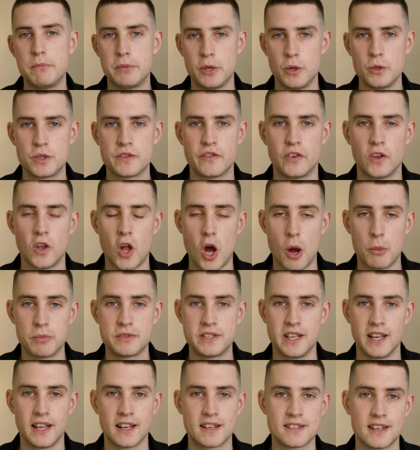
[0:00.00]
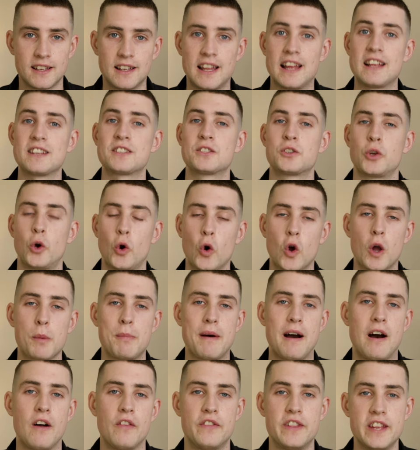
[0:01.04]
beautiful optics, let's talk
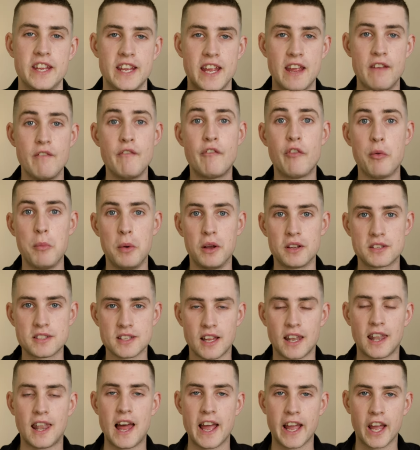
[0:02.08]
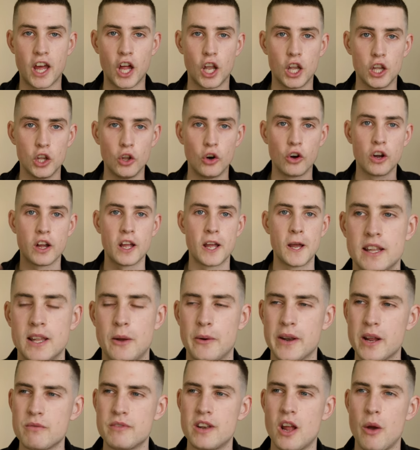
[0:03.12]
about the infamous Leica look. Now,
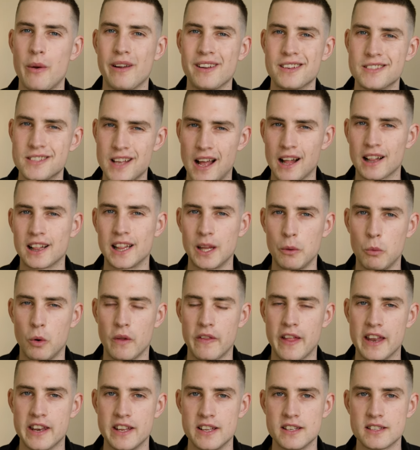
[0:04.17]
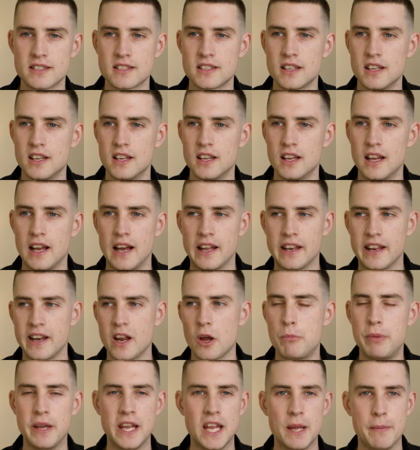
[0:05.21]
I don't know exactly what that is, and I know
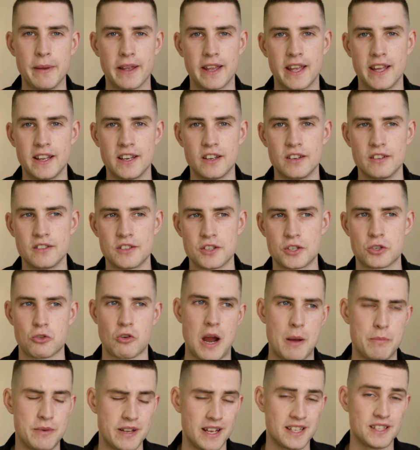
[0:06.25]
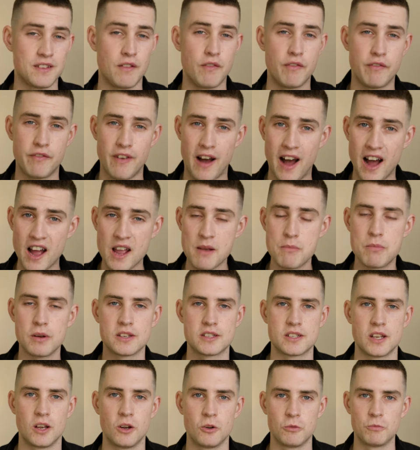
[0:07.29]
Peter McKinnon described it as a vibe,
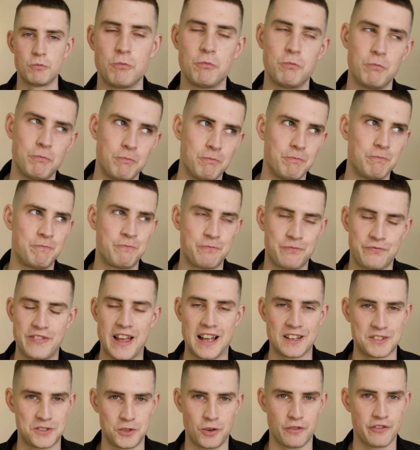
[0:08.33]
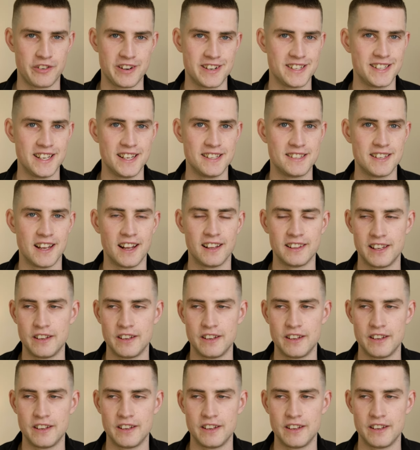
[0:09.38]
so that's not very detailed